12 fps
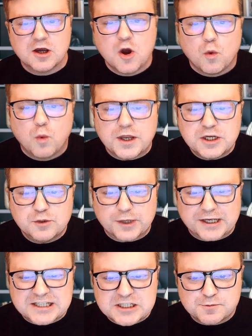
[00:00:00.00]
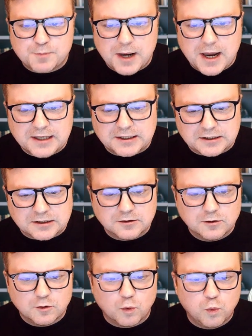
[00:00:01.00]
when you
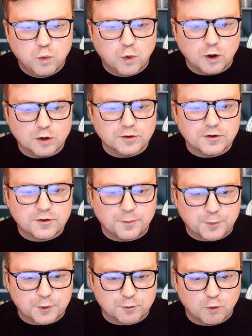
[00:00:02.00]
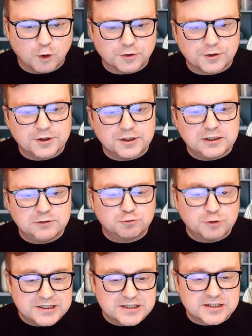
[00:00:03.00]
explain what the
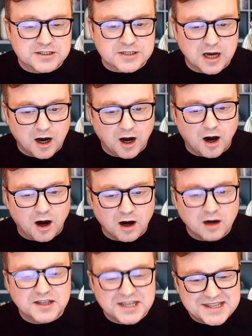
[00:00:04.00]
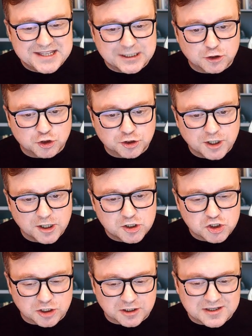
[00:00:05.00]
reasons are in the
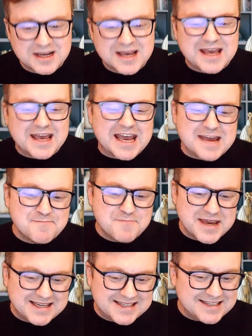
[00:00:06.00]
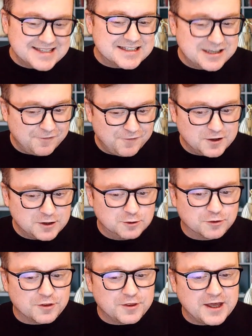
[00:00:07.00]
introduction, it makes it
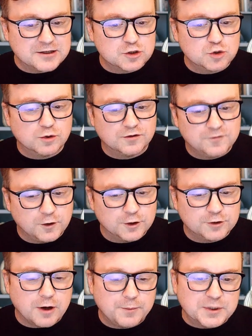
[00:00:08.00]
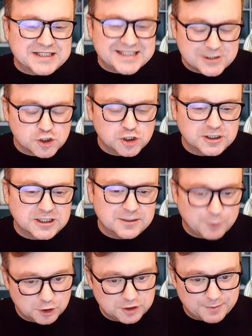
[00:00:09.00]
difficult then to avoid repetition in the
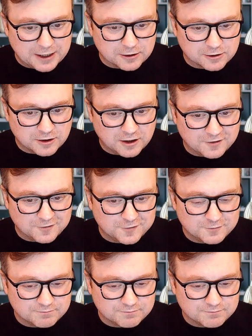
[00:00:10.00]
body paragraph.